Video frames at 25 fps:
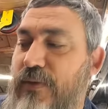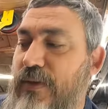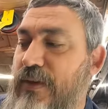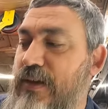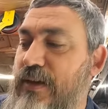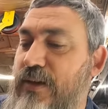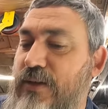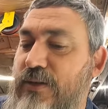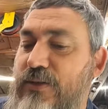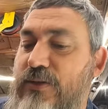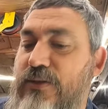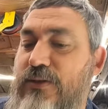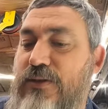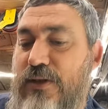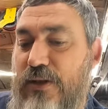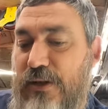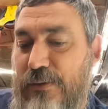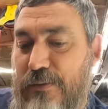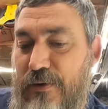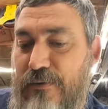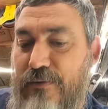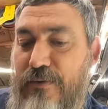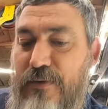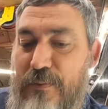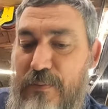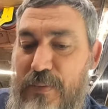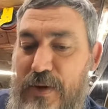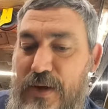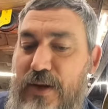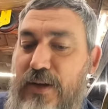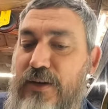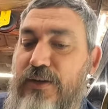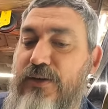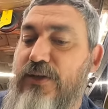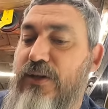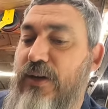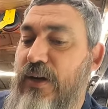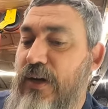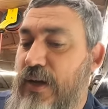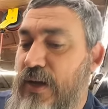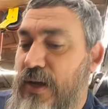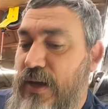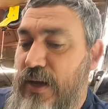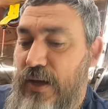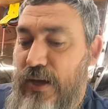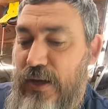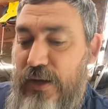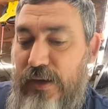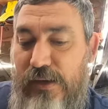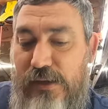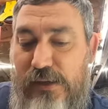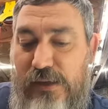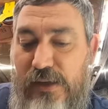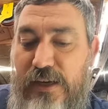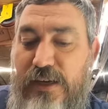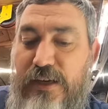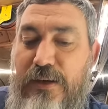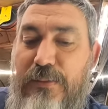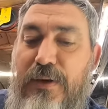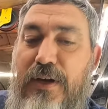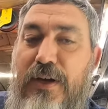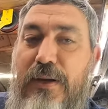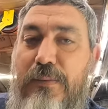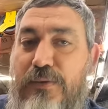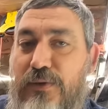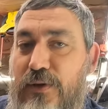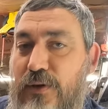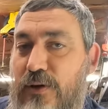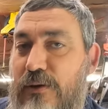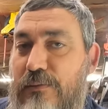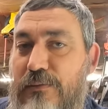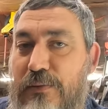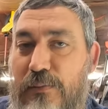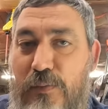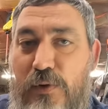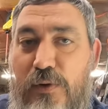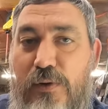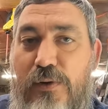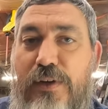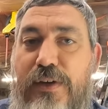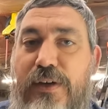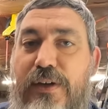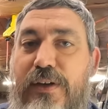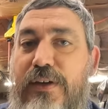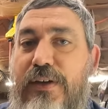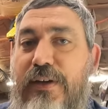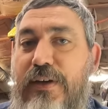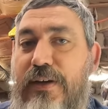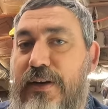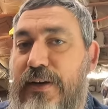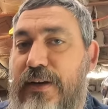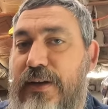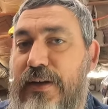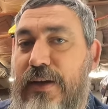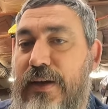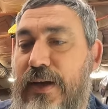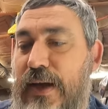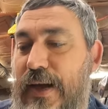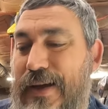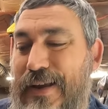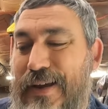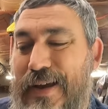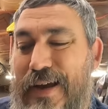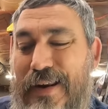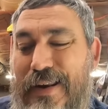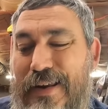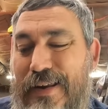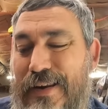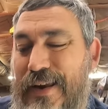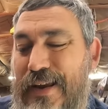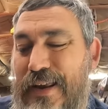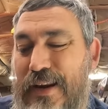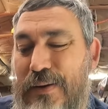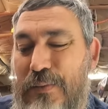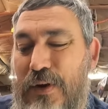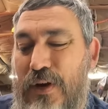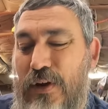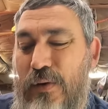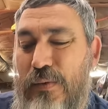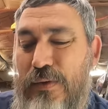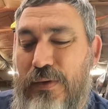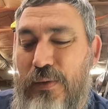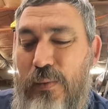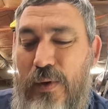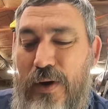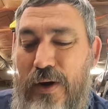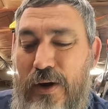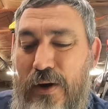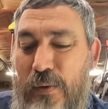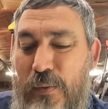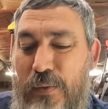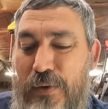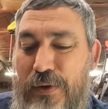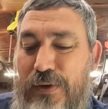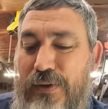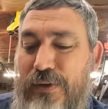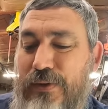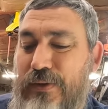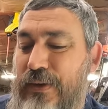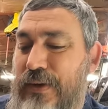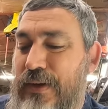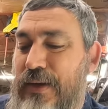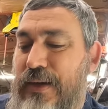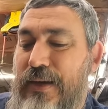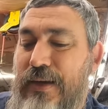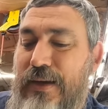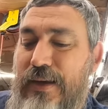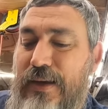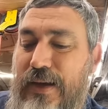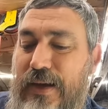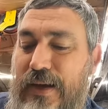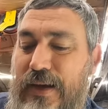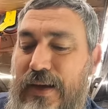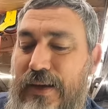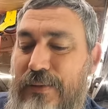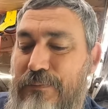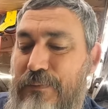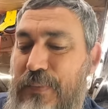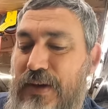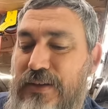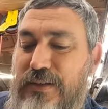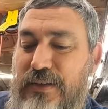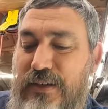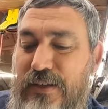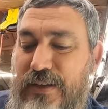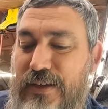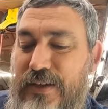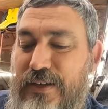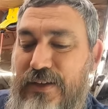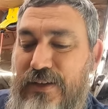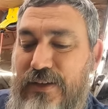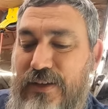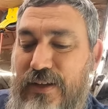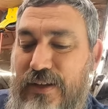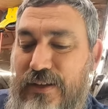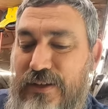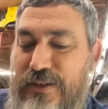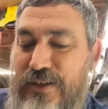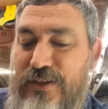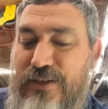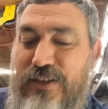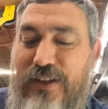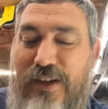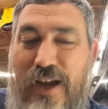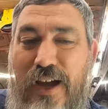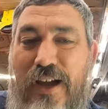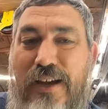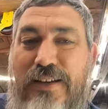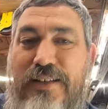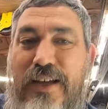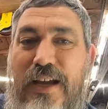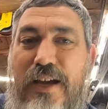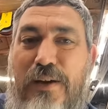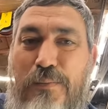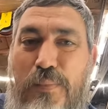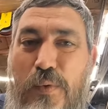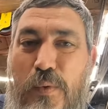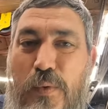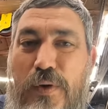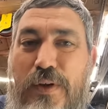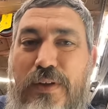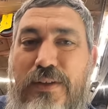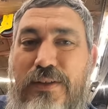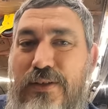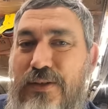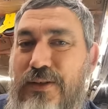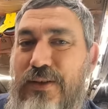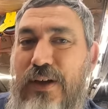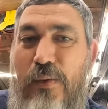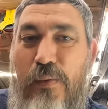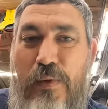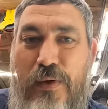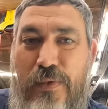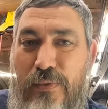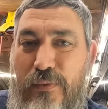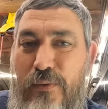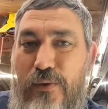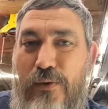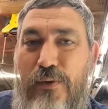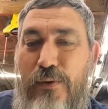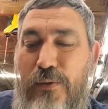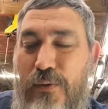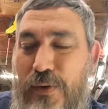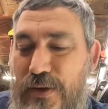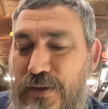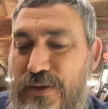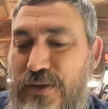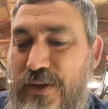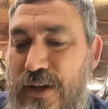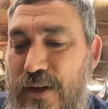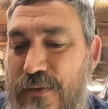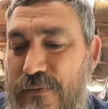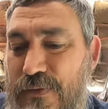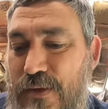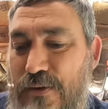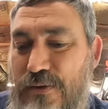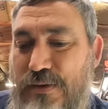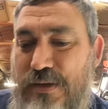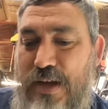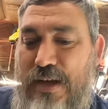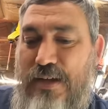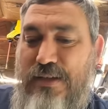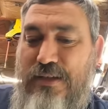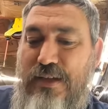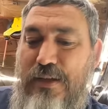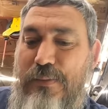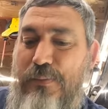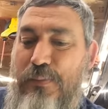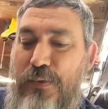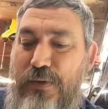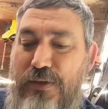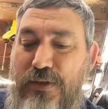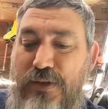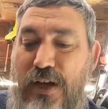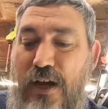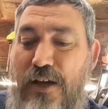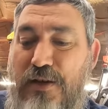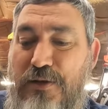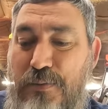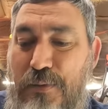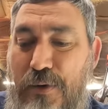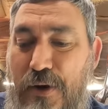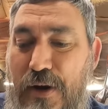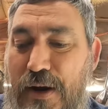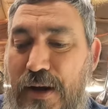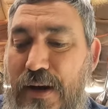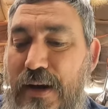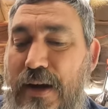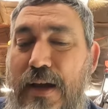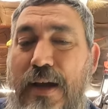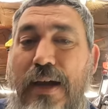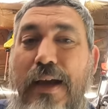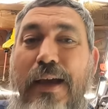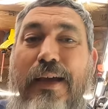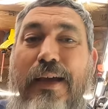for this, took them over to the bench, cleaned them up, scrubbed them real good. I didn't hit them all with the wire wheel. Basically, just the contact points. I went through and scuffed those guys up with Scotch-Brite